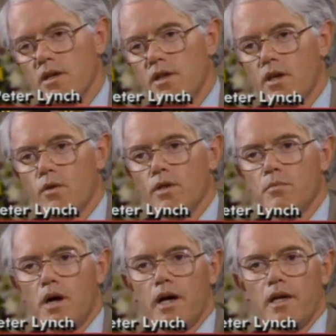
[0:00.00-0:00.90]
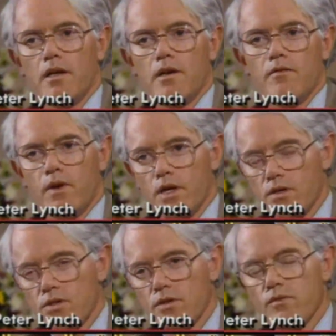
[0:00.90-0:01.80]
They can only buy very
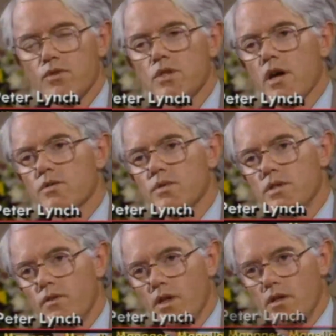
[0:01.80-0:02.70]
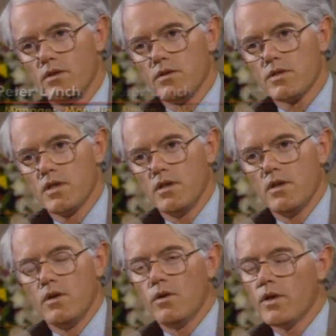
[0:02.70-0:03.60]
conservative stocks with dividend yields,
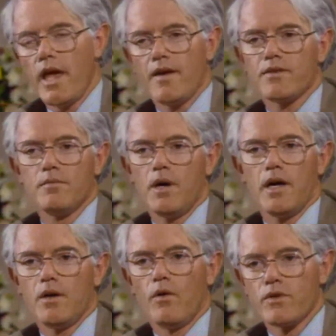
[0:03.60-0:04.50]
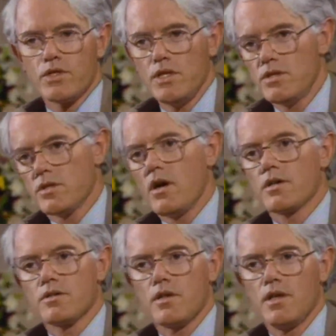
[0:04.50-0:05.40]
or they have to buy overseas
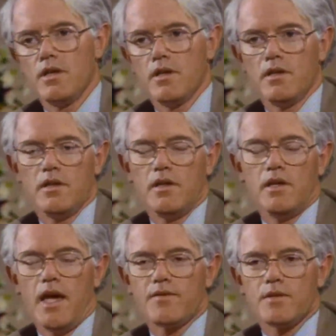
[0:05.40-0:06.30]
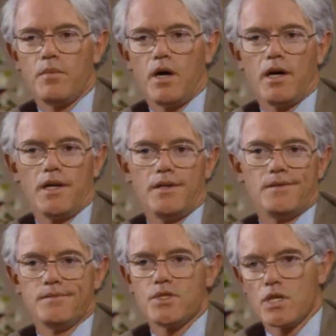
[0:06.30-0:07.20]
stocks, or they have to buy
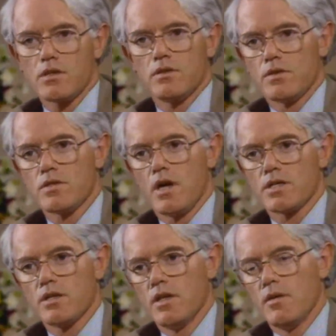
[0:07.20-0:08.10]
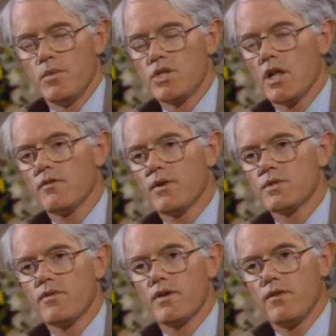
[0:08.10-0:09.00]
cyclical stocks. Magellan Fund was
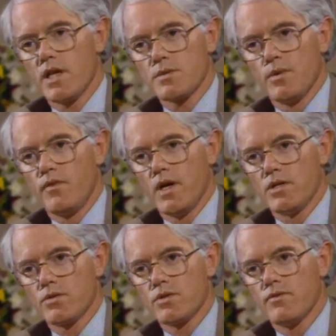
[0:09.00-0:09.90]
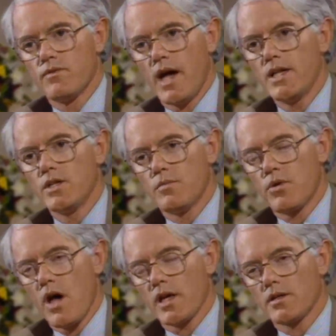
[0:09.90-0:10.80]
a very flexible fund, so it was an ideal
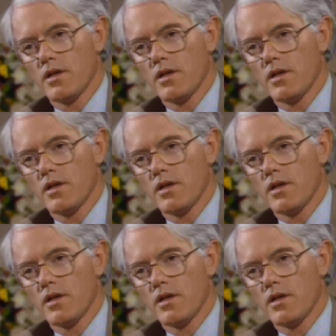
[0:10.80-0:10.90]
product.